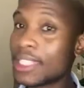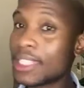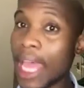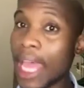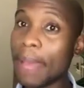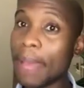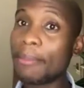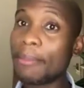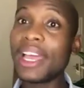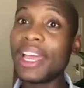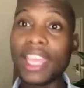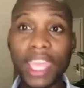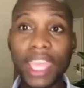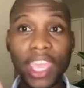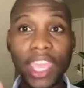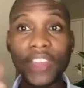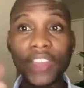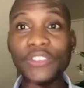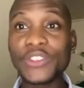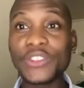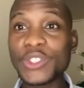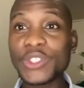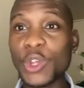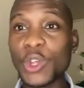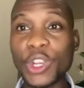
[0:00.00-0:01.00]
Zama
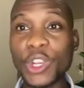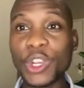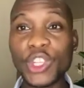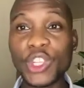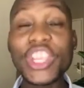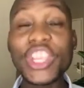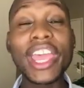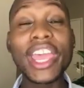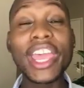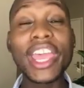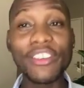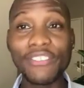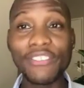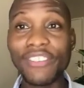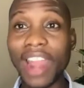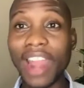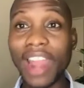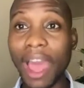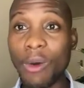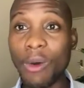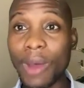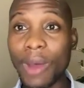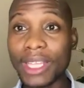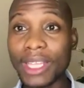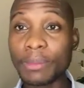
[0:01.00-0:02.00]
gave Sorisha her
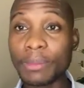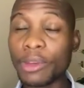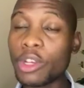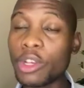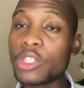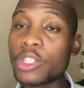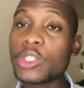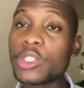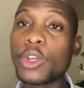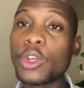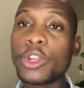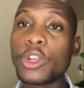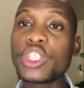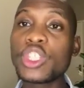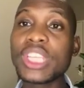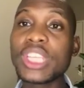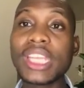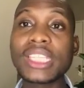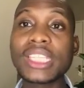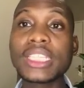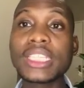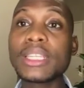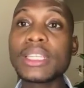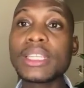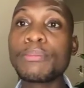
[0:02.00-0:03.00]
flowers, because
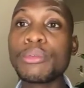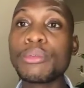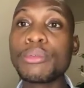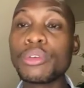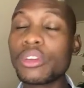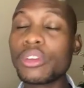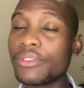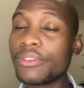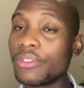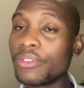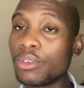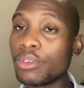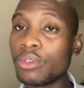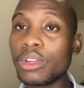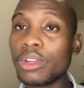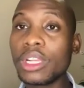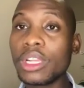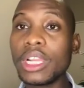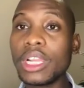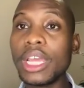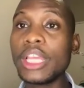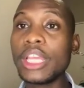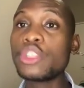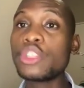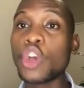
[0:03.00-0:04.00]
Sorisha did a beautiful
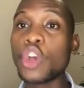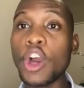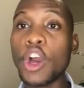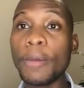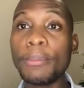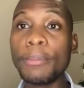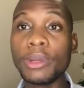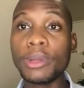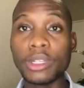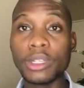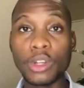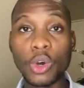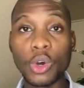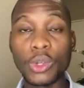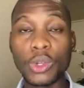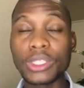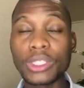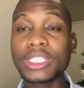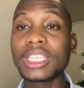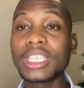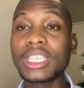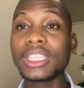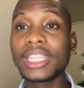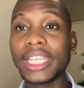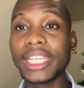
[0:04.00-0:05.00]
job in
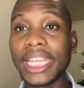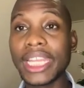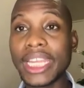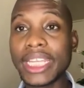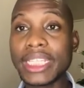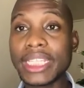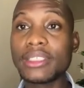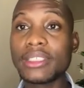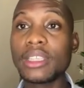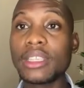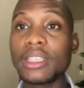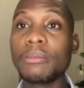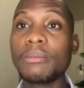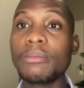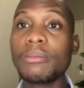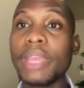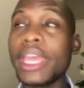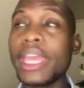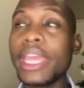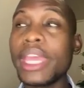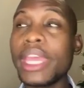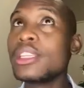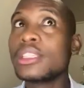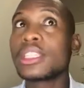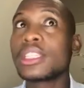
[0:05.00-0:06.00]
hosting the ladies
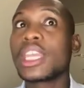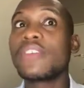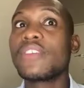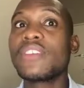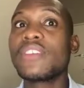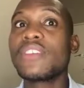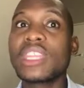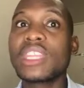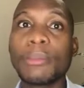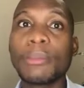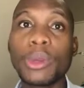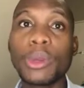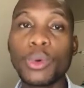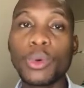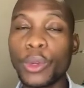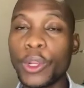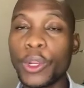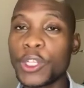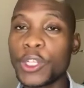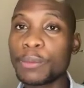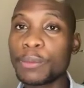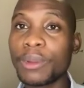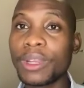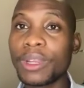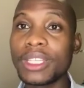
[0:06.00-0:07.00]
and giving them a good
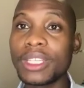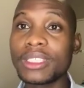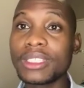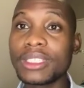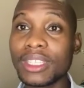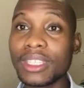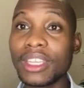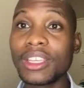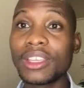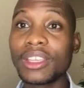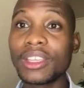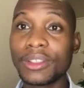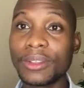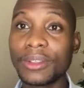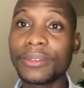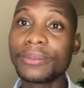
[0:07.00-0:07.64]
experience.